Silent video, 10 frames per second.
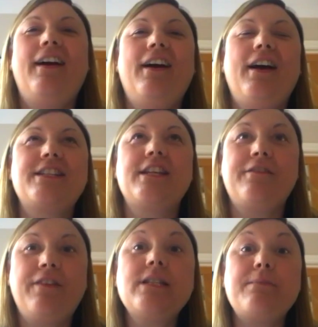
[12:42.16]
So the
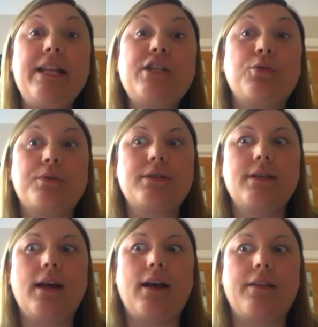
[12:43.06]
fundamentals
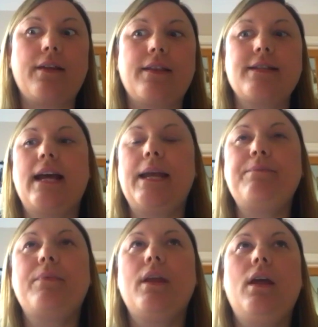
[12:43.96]
are the
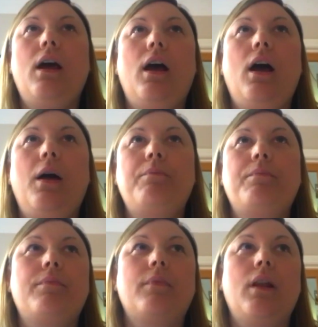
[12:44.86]
same.
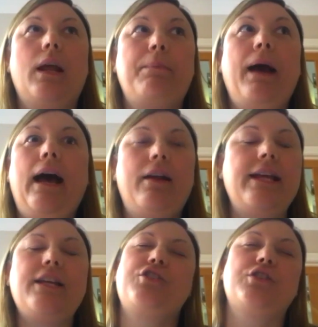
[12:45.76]
Like PAL,
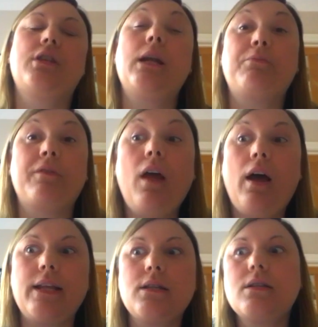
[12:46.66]
it is just the number of
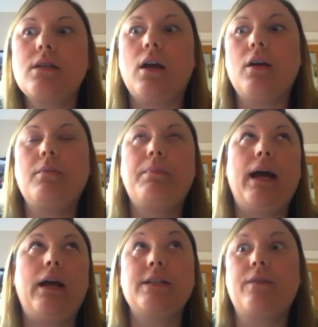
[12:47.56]
lines. So
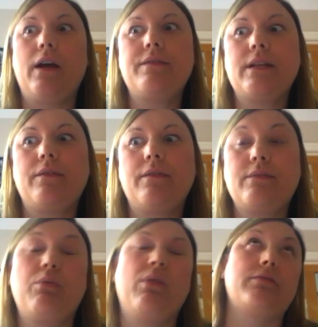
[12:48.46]
PAL is
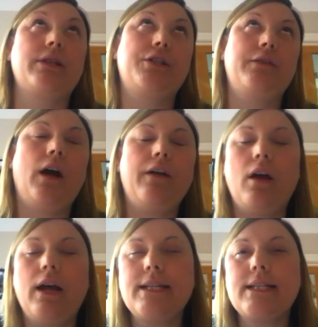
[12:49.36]
65
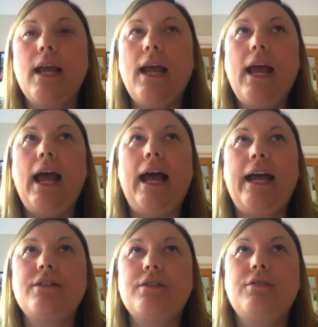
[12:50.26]
lines,
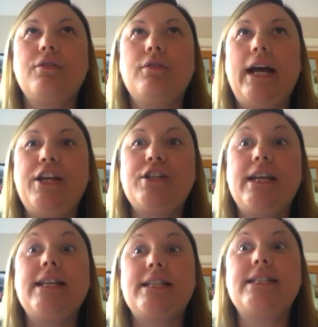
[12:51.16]
and your
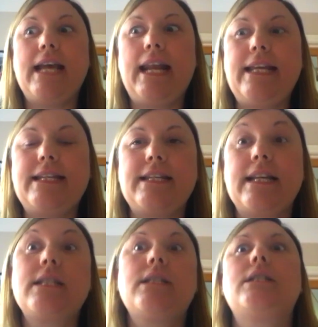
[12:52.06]
HD is 1080, so
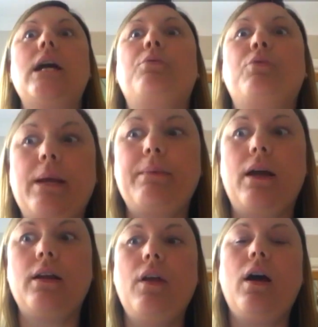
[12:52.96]
that's double the
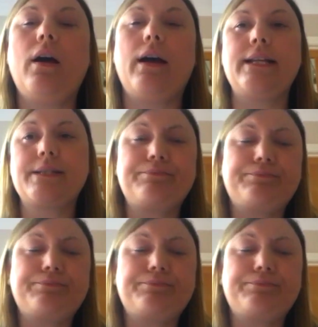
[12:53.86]
amount of lines.